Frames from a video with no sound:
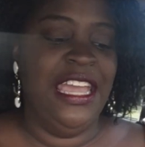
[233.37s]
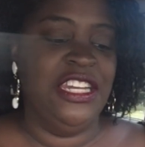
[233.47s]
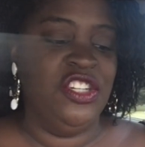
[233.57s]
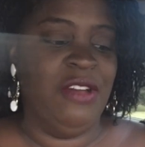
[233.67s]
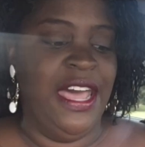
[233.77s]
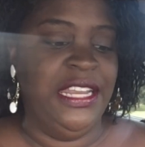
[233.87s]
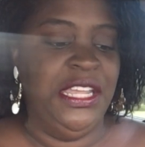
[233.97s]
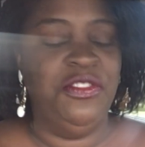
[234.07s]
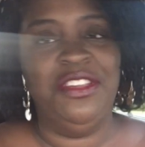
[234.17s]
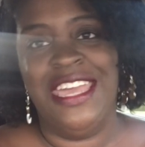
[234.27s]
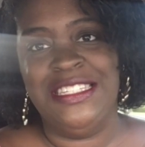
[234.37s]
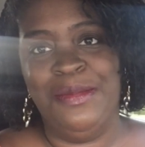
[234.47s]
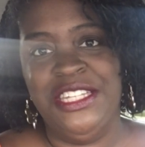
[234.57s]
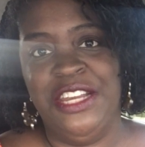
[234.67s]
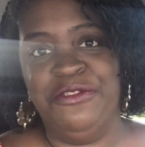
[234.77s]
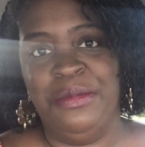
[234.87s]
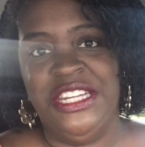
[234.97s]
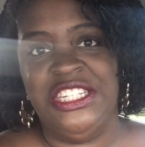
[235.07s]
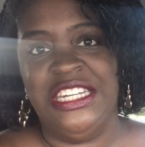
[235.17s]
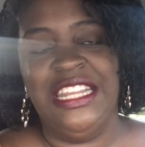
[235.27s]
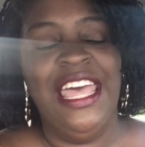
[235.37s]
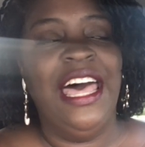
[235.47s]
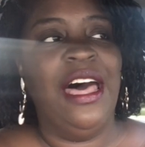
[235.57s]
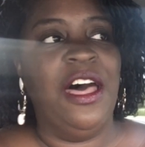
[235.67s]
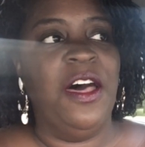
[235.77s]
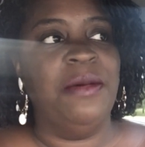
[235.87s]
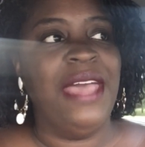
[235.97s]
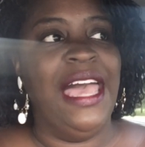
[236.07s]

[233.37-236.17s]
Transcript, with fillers: and try to give you as much information um,